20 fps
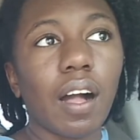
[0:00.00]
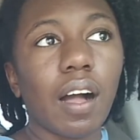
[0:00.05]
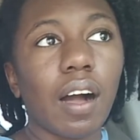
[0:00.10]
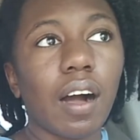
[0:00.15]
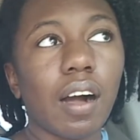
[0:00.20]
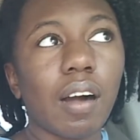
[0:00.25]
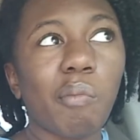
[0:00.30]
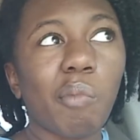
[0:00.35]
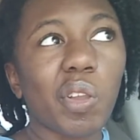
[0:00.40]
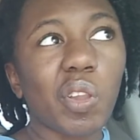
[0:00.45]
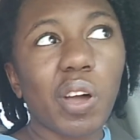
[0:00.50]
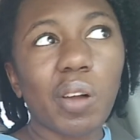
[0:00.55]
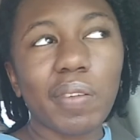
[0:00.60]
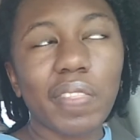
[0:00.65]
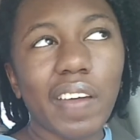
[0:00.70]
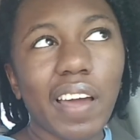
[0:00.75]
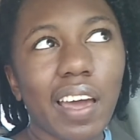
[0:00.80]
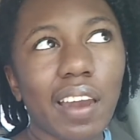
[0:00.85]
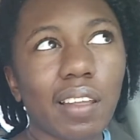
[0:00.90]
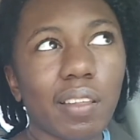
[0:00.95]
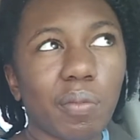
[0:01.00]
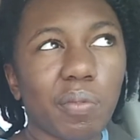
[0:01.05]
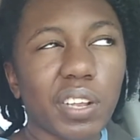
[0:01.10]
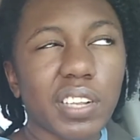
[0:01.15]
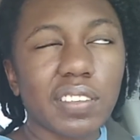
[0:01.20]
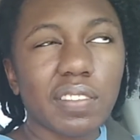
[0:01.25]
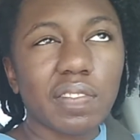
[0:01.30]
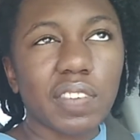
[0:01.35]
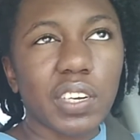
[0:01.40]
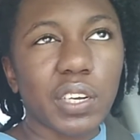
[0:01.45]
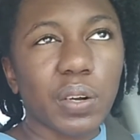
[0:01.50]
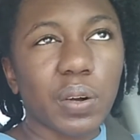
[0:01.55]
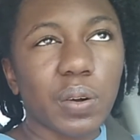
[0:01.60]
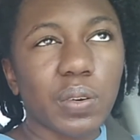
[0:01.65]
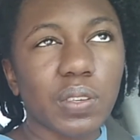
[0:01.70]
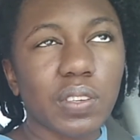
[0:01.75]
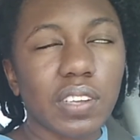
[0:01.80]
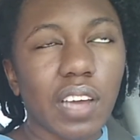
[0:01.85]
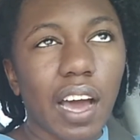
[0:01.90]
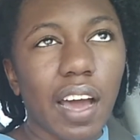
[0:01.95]
Along with that, the recent
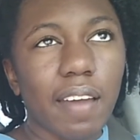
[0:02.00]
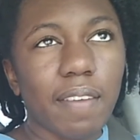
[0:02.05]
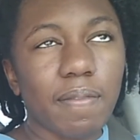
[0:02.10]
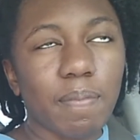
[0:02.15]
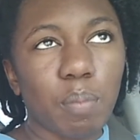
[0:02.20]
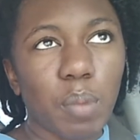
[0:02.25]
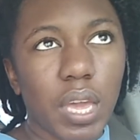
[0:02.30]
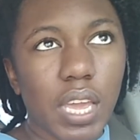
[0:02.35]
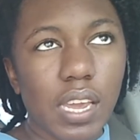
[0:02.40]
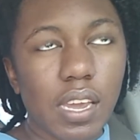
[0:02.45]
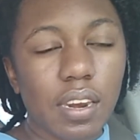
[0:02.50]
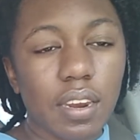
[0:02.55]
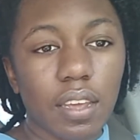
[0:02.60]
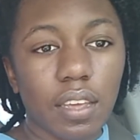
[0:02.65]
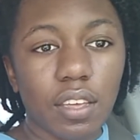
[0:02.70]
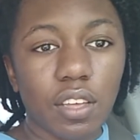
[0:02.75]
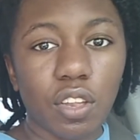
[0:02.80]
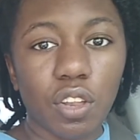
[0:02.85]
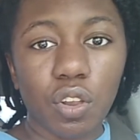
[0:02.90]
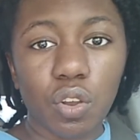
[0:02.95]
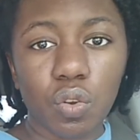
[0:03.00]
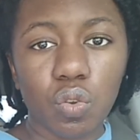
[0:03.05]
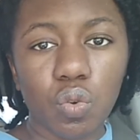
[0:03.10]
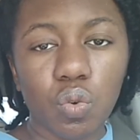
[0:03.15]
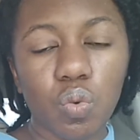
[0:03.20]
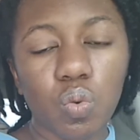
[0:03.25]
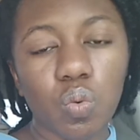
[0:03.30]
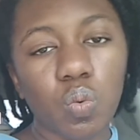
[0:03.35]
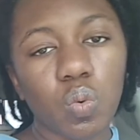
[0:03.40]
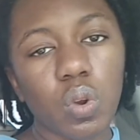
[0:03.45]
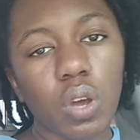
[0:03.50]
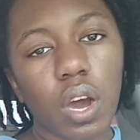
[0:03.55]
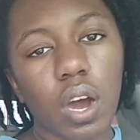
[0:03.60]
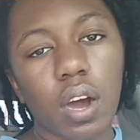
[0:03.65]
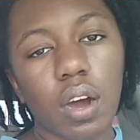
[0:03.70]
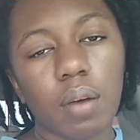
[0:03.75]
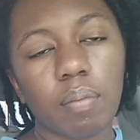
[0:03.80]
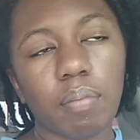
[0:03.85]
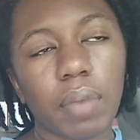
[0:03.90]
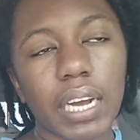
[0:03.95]
videos I've made include
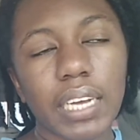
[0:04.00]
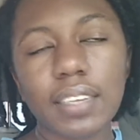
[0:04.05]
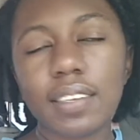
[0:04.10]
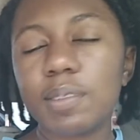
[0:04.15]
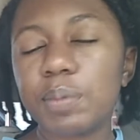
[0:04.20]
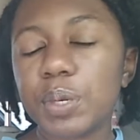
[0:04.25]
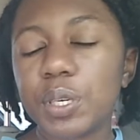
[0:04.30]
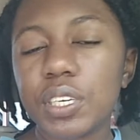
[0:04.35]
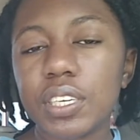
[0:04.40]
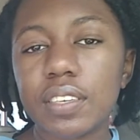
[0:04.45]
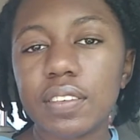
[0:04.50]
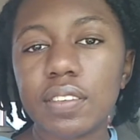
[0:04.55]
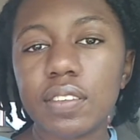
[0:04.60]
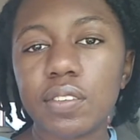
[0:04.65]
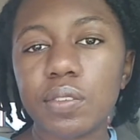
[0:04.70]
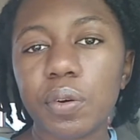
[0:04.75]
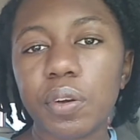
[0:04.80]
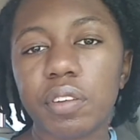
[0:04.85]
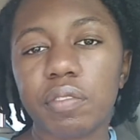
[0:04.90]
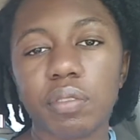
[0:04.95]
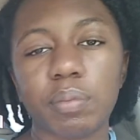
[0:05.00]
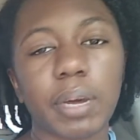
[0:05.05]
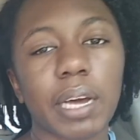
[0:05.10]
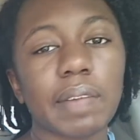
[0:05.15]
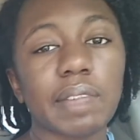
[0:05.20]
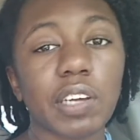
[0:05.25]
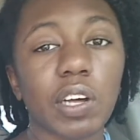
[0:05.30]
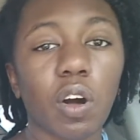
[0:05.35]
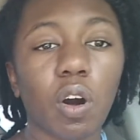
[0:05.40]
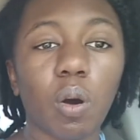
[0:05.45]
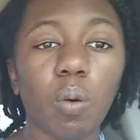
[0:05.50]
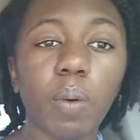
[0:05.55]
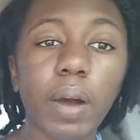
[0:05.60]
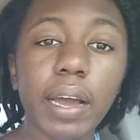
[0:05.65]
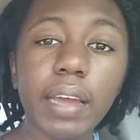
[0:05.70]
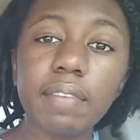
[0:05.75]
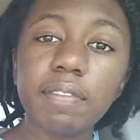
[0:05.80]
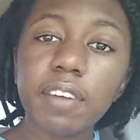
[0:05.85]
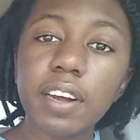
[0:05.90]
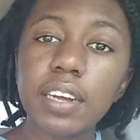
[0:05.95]
my experiences going from having all
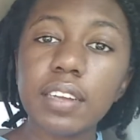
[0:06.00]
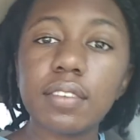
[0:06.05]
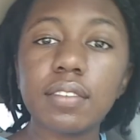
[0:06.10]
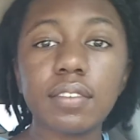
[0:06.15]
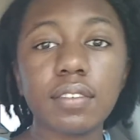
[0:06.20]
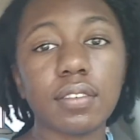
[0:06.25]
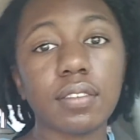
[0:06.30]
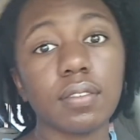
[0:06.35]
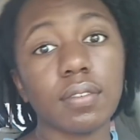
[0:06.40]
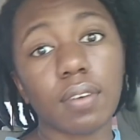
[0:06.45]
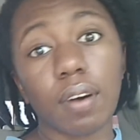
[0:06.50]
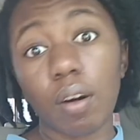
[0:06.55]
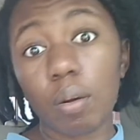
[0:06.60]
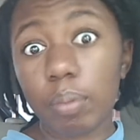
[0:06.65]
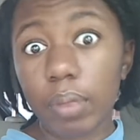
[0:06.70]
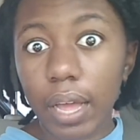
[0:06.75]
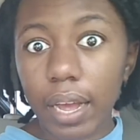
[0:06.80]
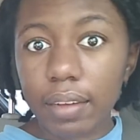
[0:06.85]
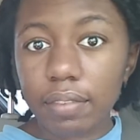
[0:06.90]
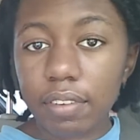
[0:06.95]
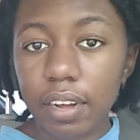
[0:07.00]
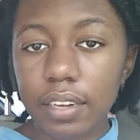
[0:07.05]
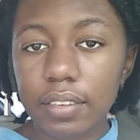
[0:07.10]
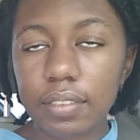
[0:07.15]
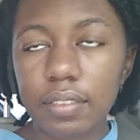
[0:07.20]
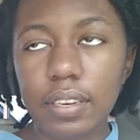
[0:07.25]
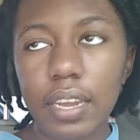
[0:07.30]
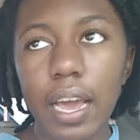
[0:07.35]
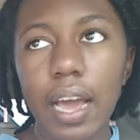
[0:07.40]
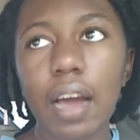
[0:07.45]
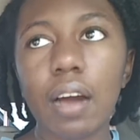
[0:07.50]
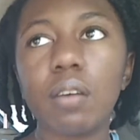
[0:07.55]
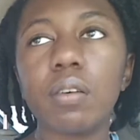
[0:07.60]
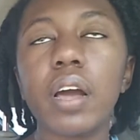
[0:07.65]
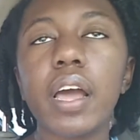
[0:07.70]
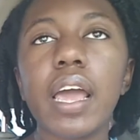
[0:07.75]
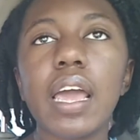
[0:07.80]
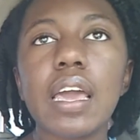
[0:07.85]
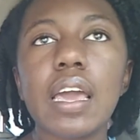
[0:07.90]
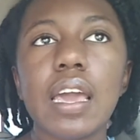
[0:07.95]
white friends to all black friends now,
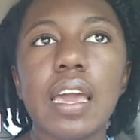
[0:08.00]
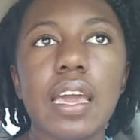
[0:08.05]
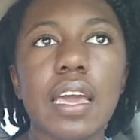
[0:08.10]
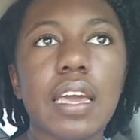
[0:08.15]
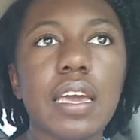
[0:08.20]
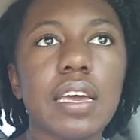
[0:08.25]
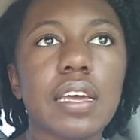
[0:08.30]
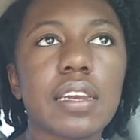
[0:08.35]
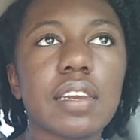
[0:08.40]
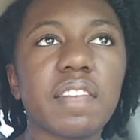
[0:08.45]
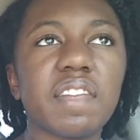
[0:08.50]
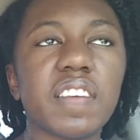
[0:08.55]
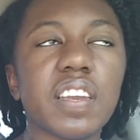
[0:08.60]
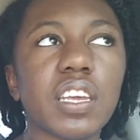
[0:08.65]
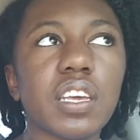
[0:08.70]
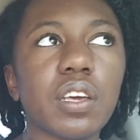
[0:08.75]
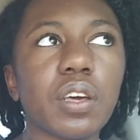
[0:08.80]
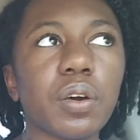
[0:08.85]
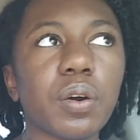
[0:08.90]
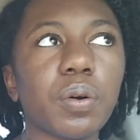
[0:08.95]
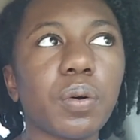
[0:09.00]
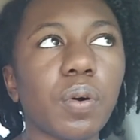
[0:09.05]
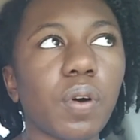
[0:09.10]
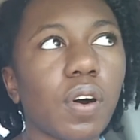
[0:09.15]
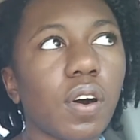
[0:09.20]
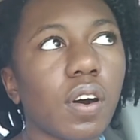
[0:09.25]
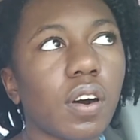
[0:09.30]
and a video